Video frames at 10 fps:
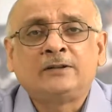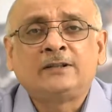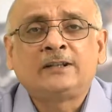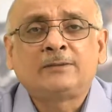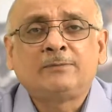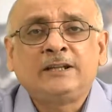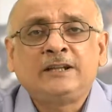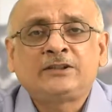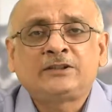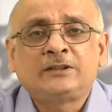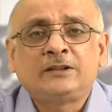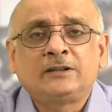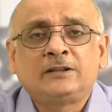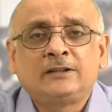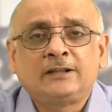
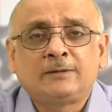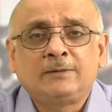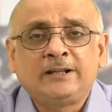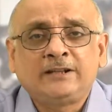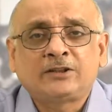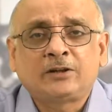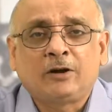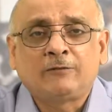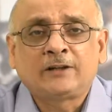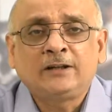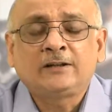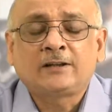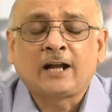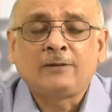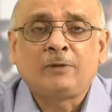determination of the
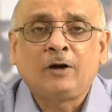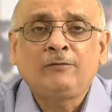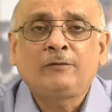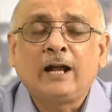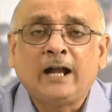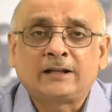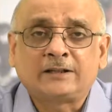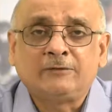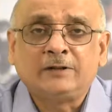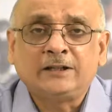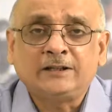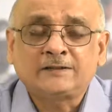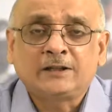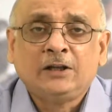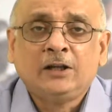time of activities.